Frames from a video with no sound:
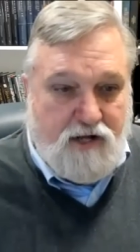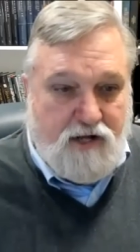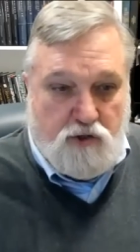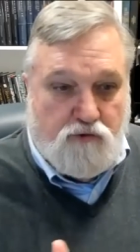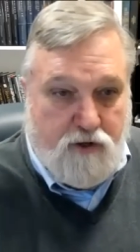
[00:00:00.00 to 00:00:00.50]

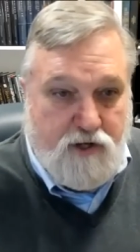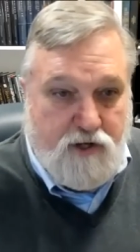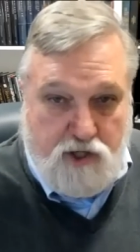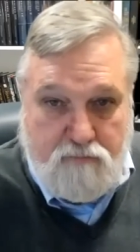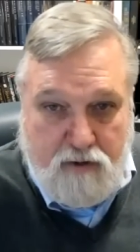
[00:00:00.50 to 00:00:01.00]
tradition,
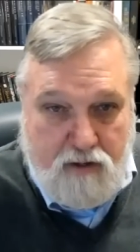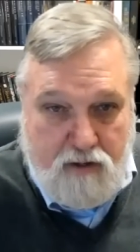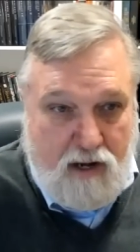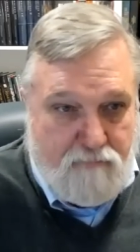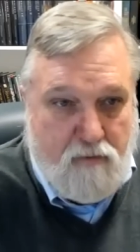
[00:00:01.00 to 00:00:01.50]
but I
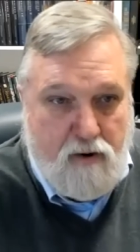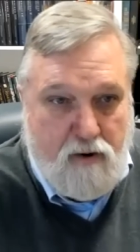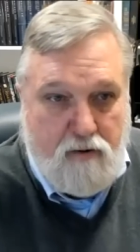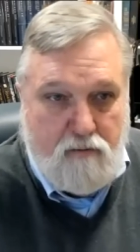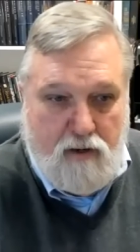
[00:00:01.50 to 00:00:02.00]

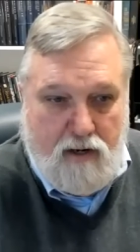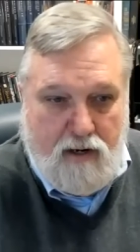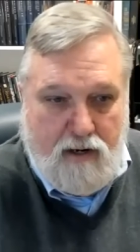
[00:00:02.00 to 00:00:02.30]
I